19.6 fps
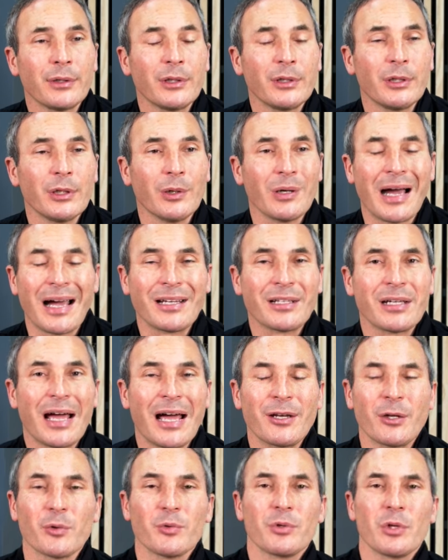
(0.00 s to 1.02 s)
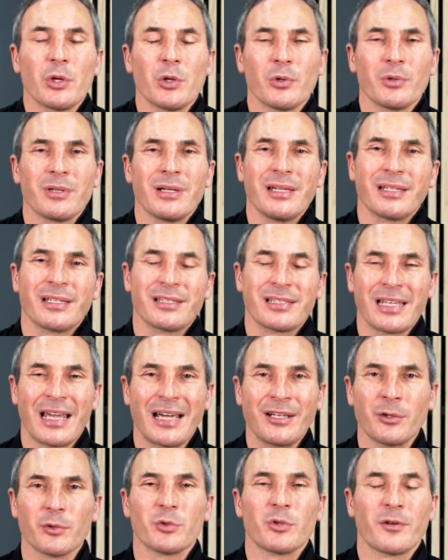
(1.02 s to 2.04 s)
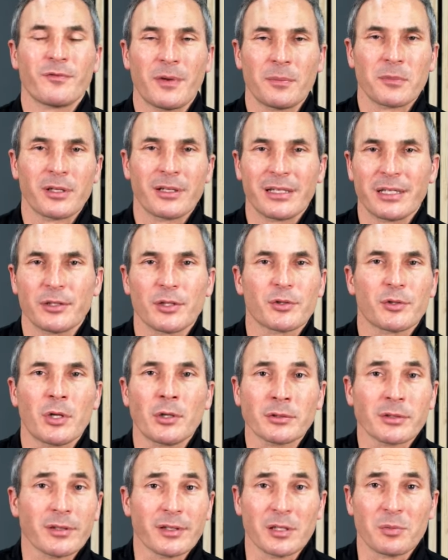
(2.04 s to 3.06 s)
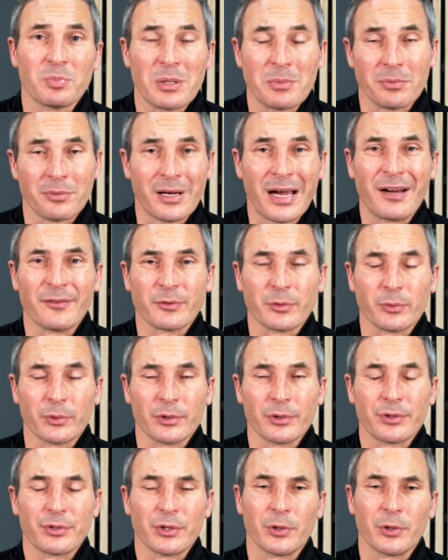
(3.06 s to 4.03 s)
you know, I don't know, because see, I don't know if I'm going to get to talk to these people afterwards.